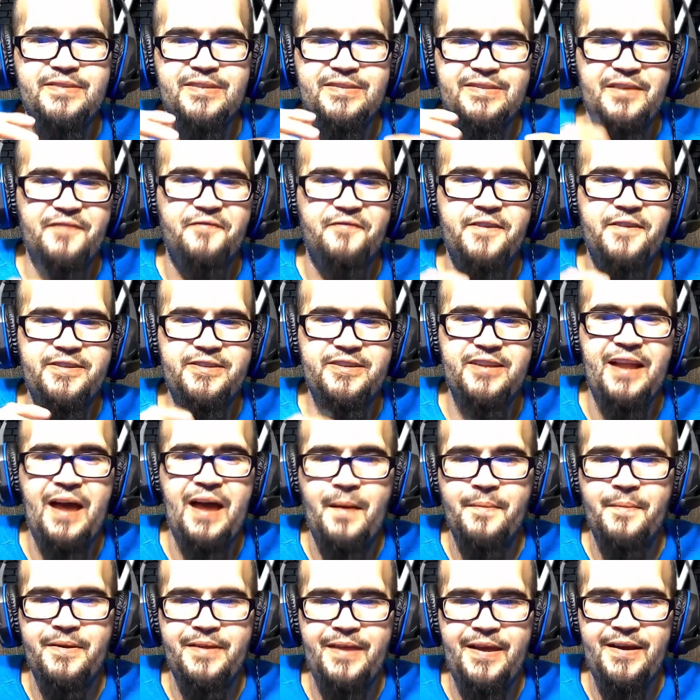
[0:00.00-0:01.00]
different
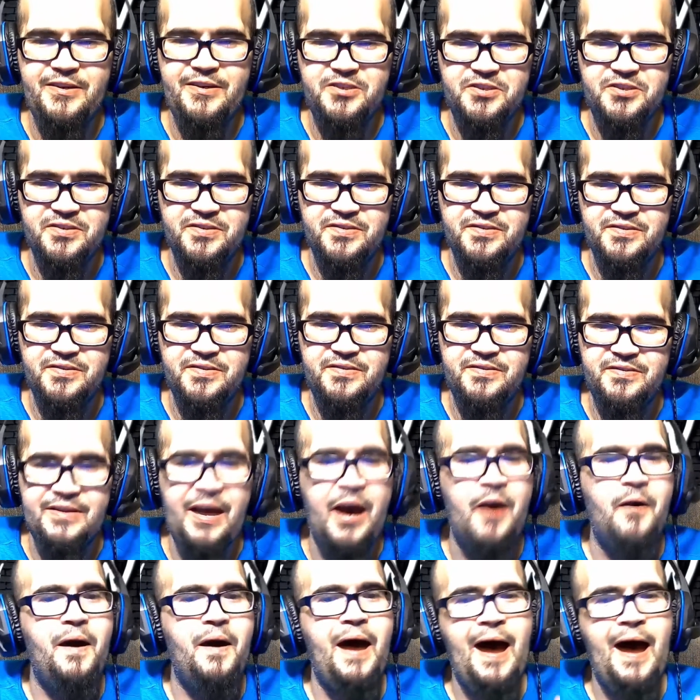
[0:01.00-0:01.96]
denominations. Now,